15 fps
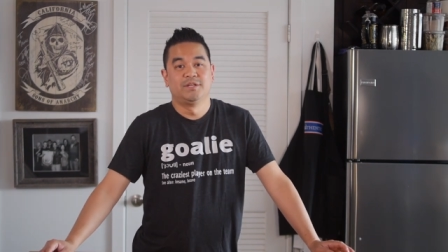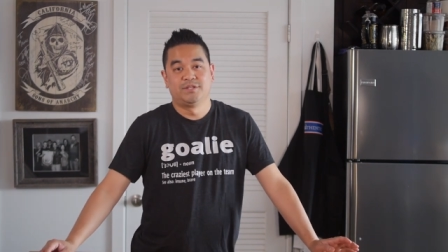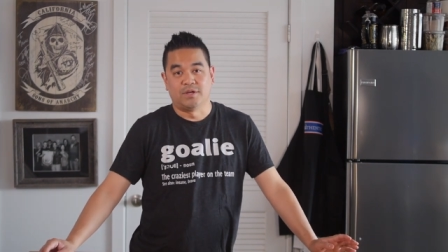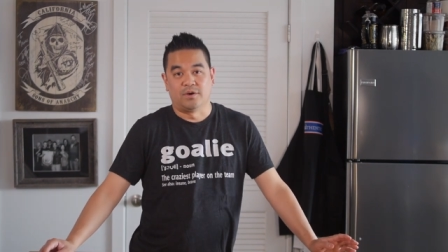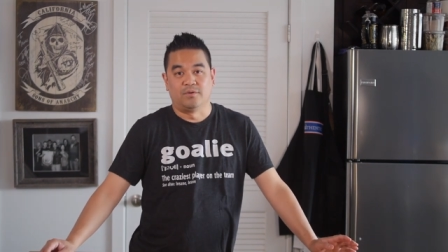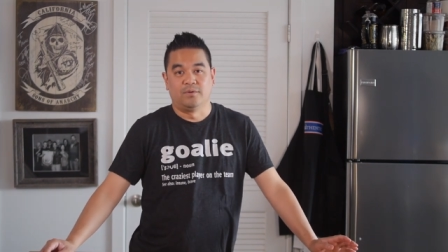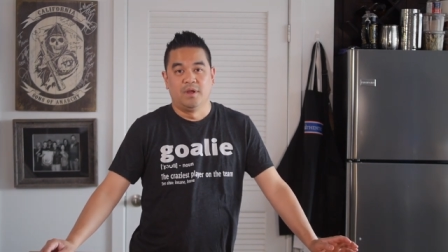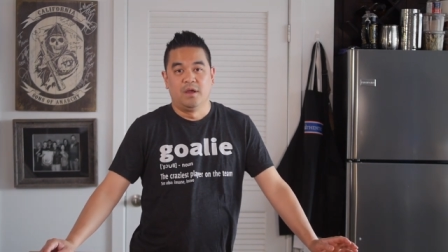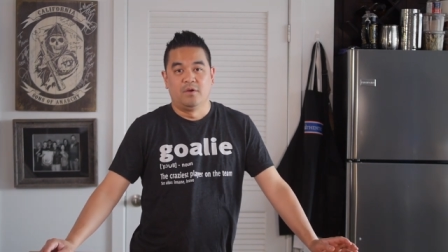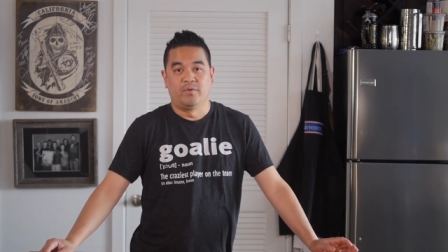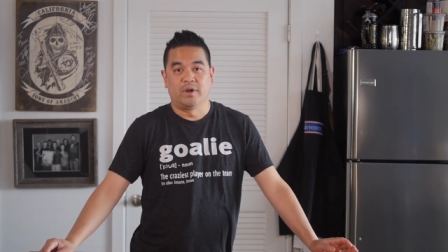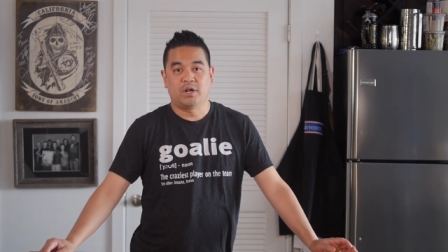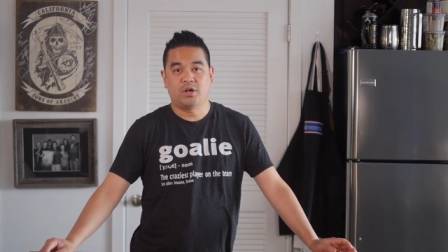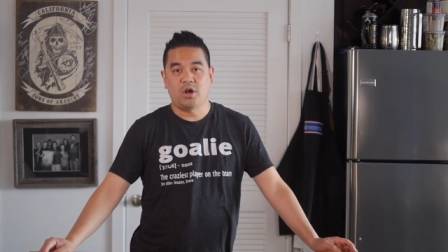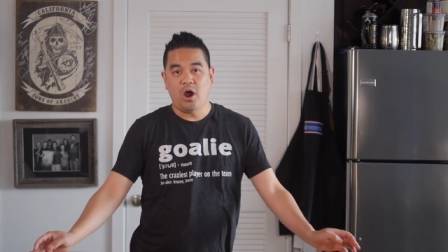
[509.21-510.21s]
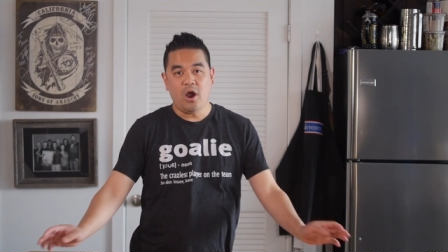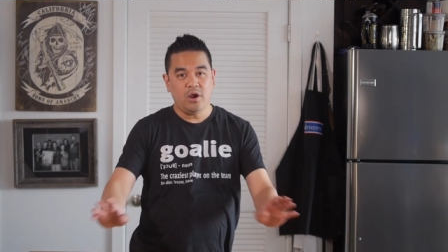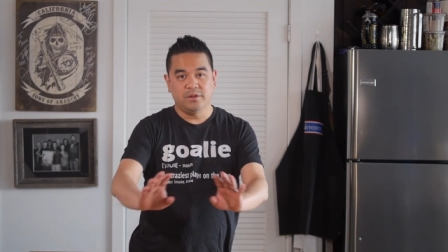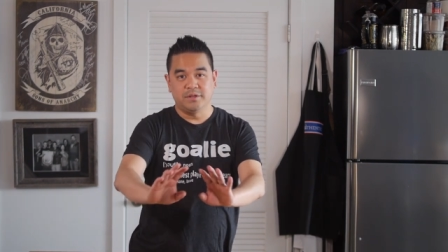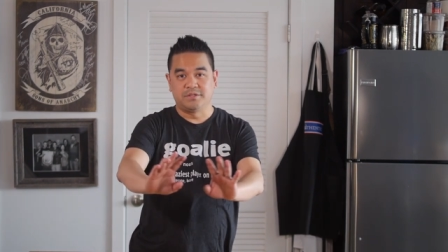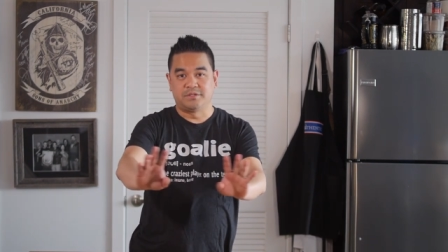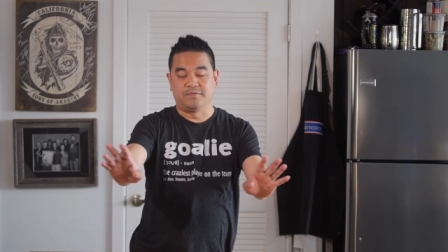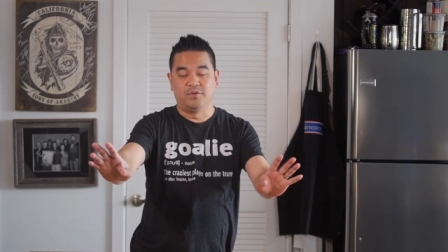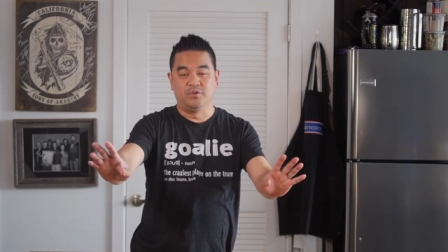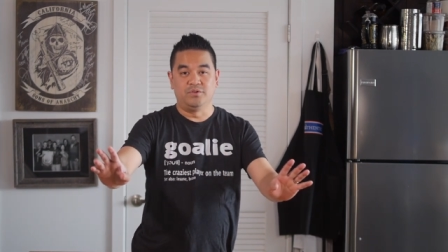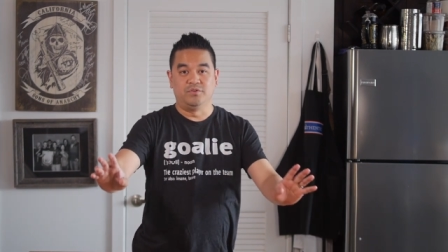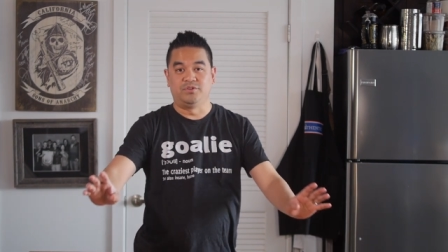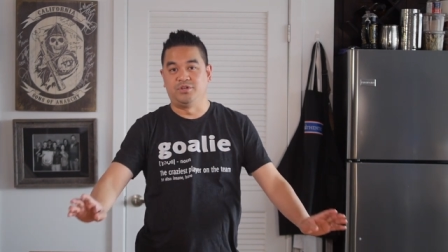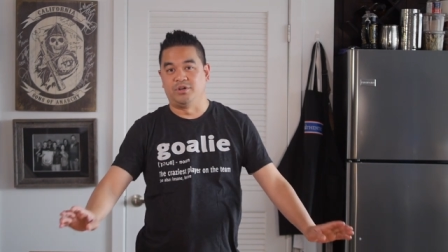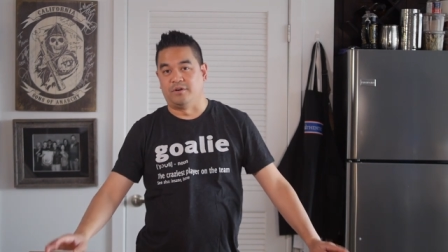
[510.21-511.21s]
So, regardless of who
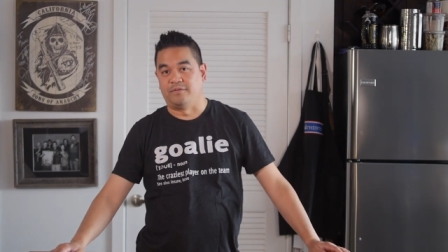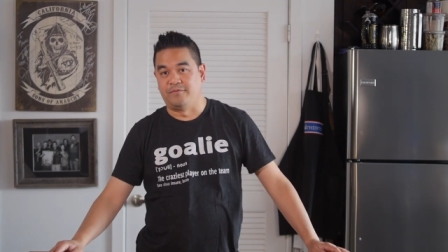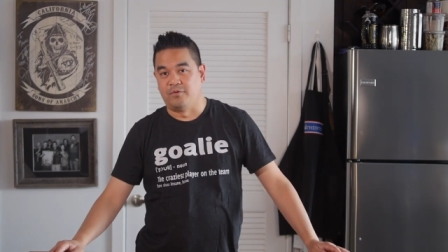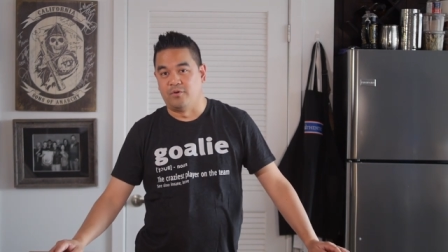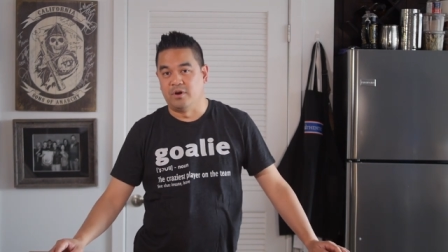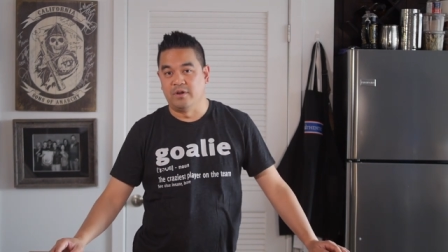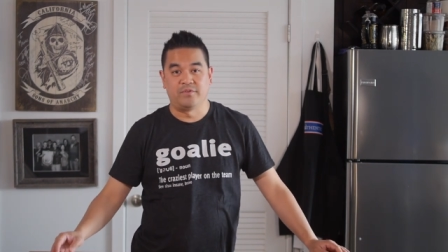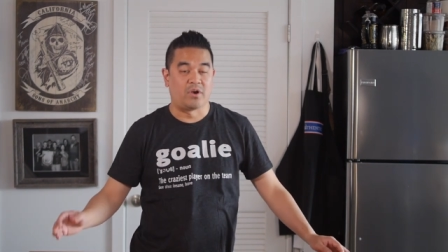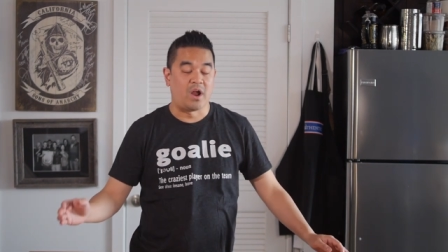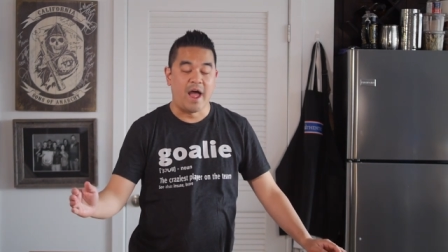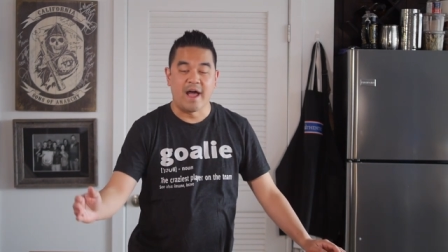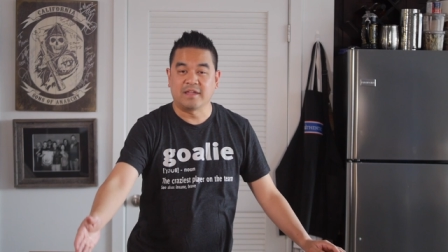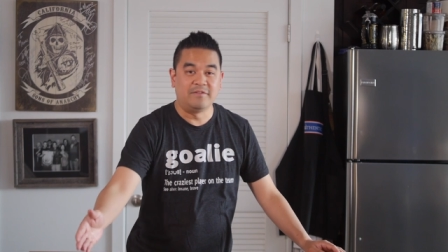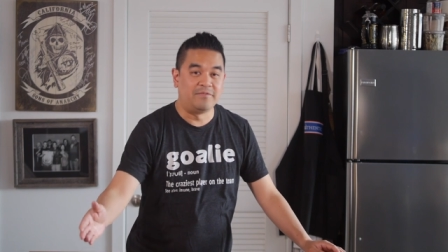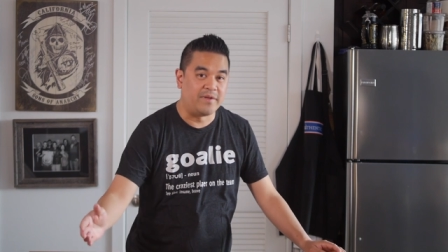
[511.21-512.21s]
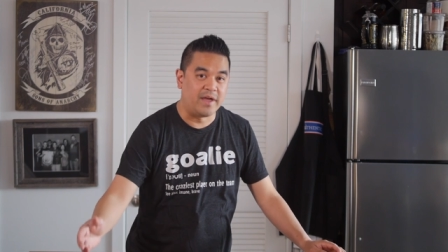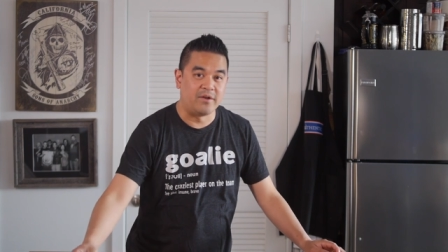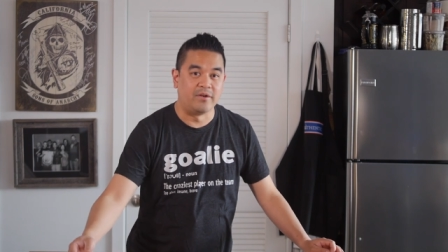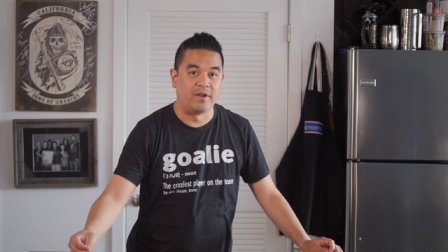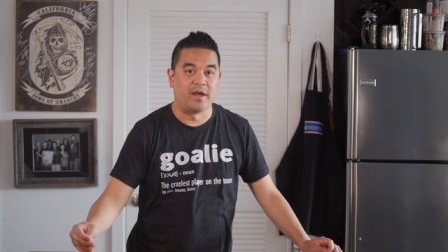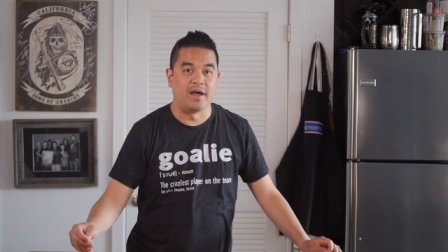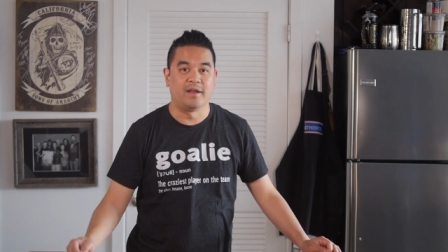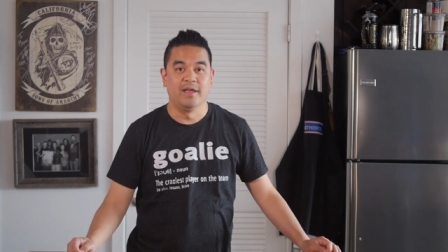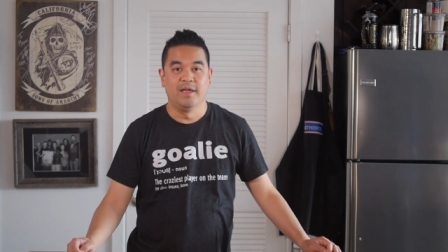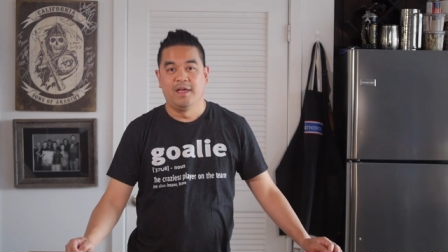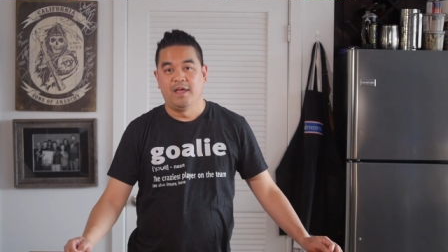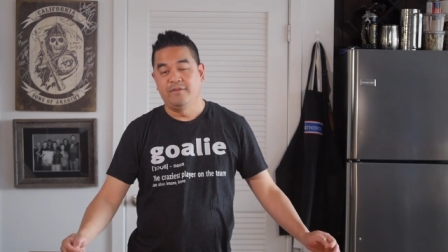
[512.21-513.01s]
you cheer for, if you're a hockey fan or not,